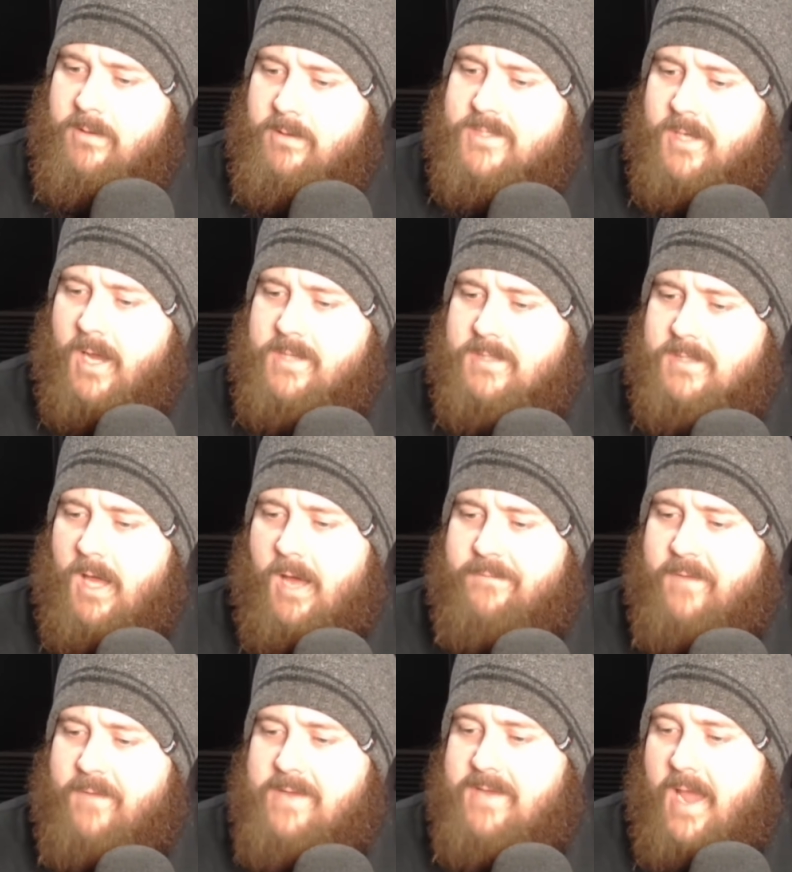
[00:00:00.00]
You started to
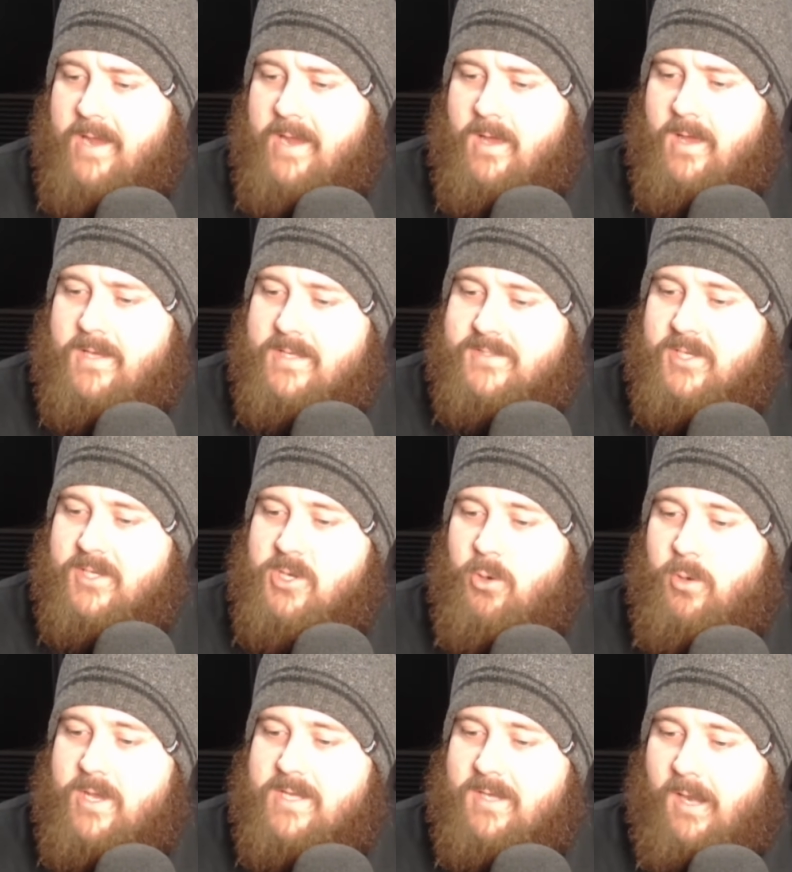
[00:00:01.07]
laugh like Dana, his
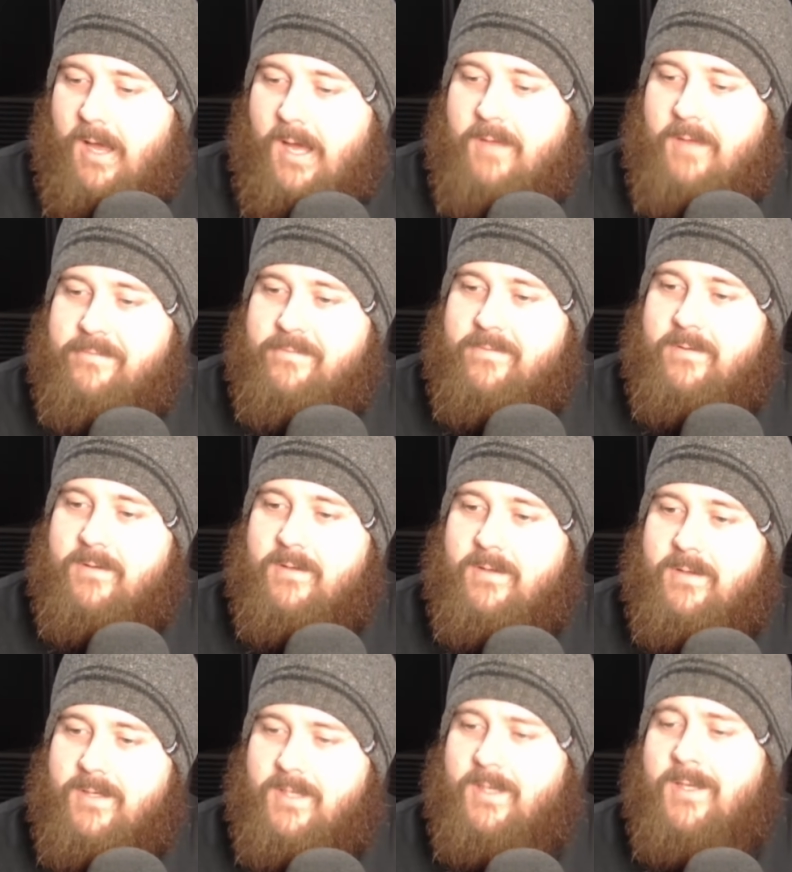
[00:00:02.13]
annoyed laugh.
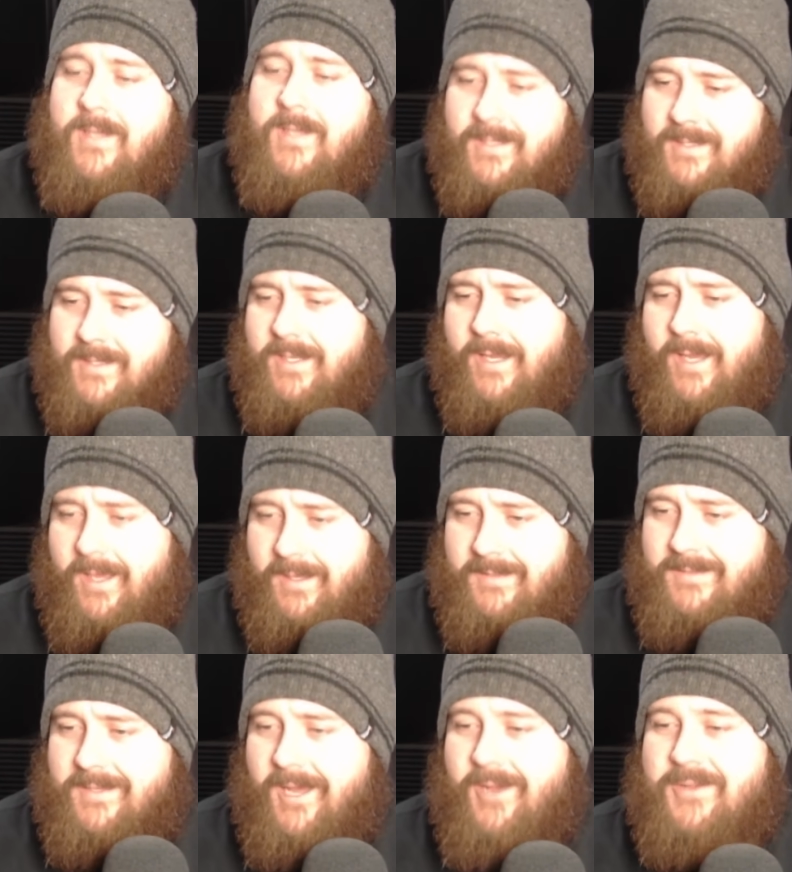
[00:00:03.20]
Yeah.
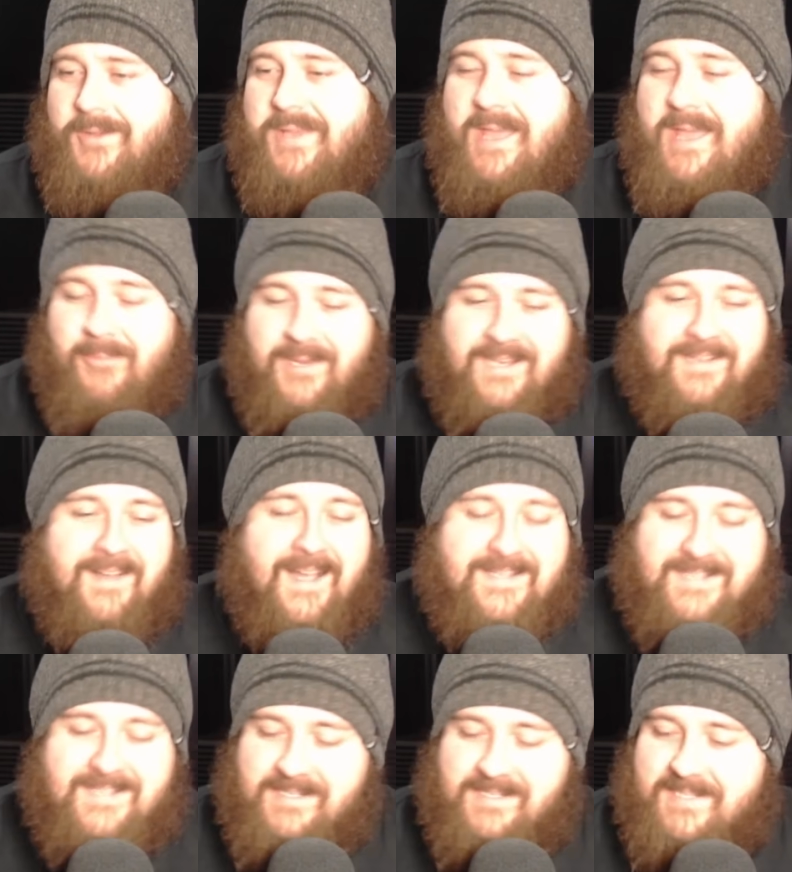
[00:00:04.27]
Oh, yeah. When the
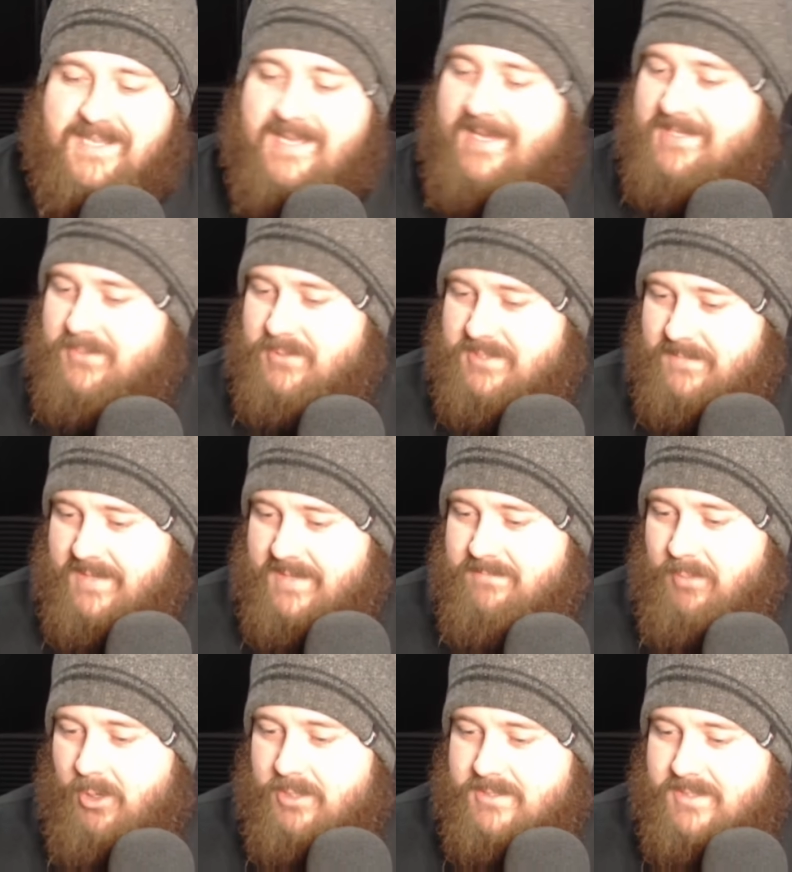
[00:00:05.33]
guy said that Diaz was the
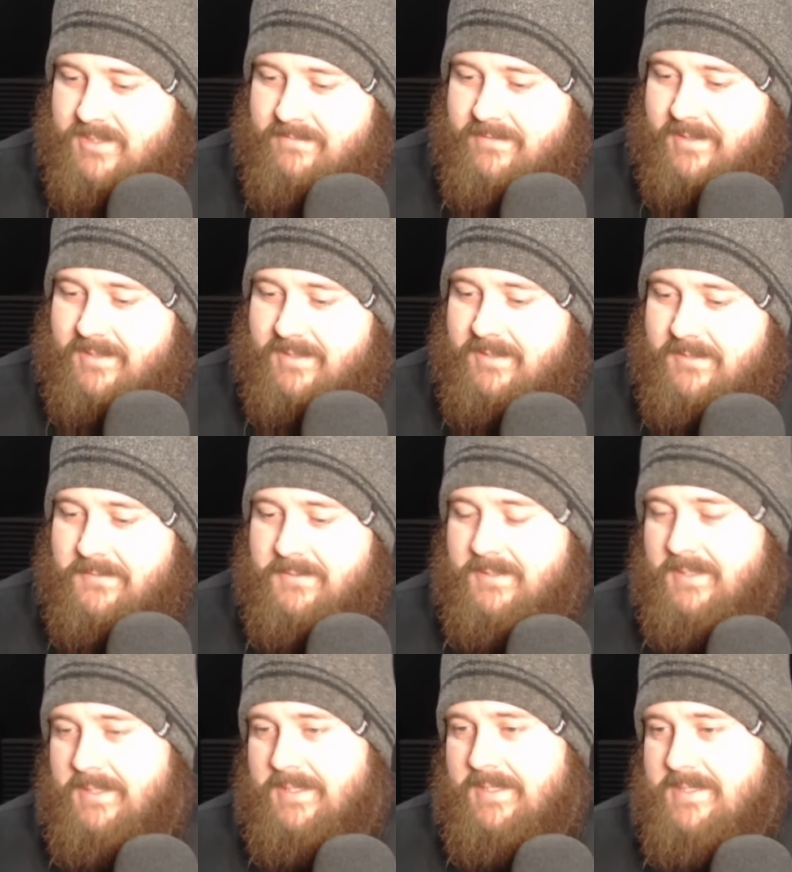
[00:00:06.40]
best boxer. Fucking hell.
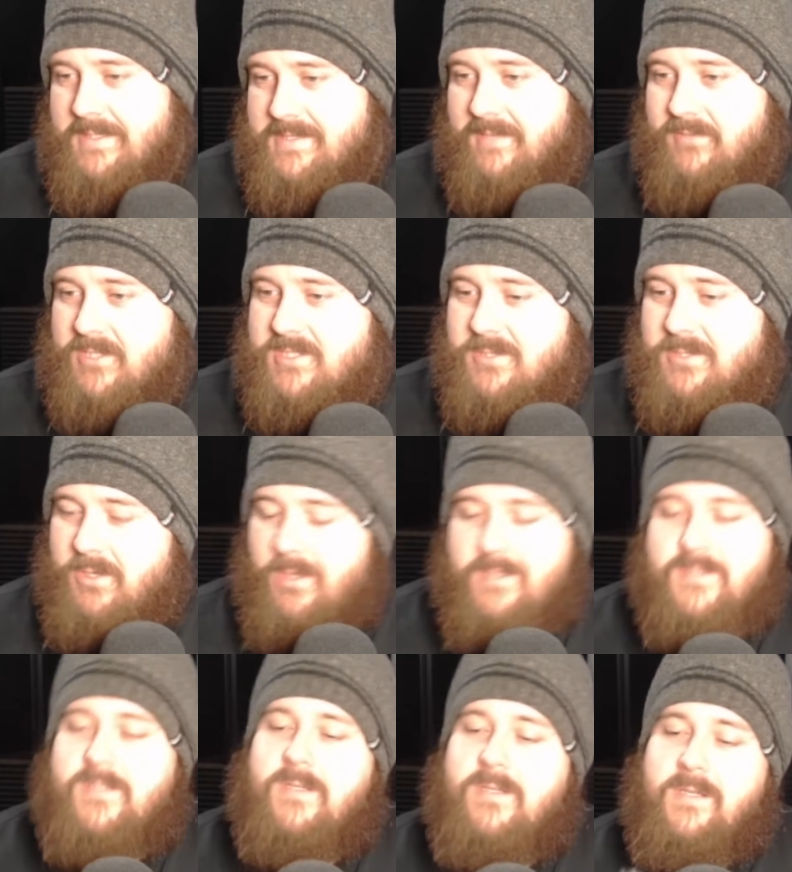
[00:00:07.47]
Thank you for the
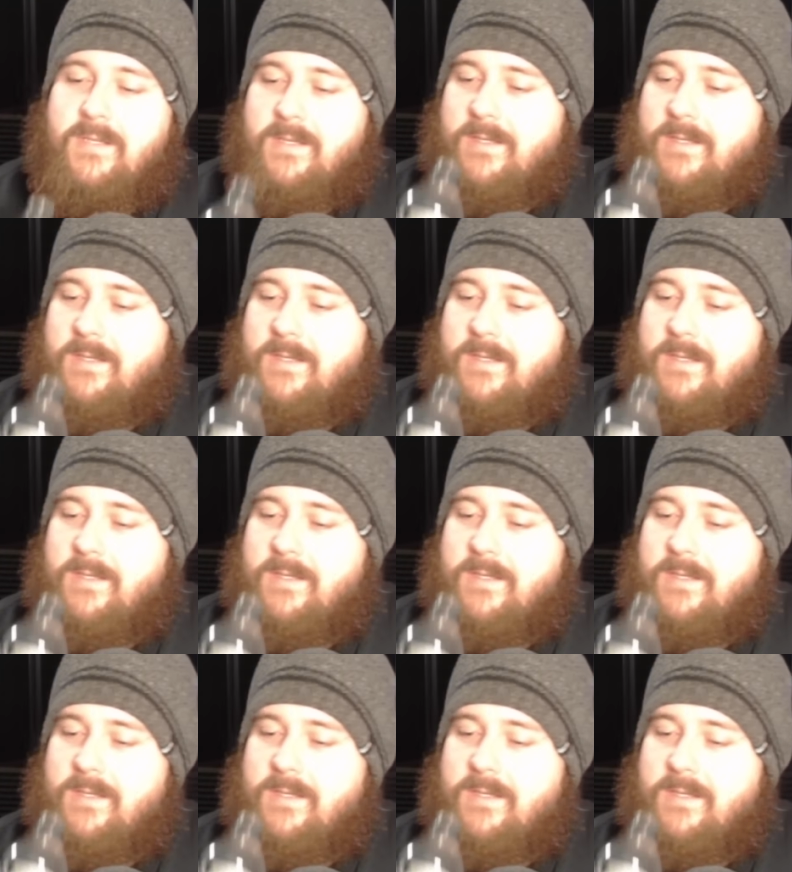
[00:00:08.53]
$2.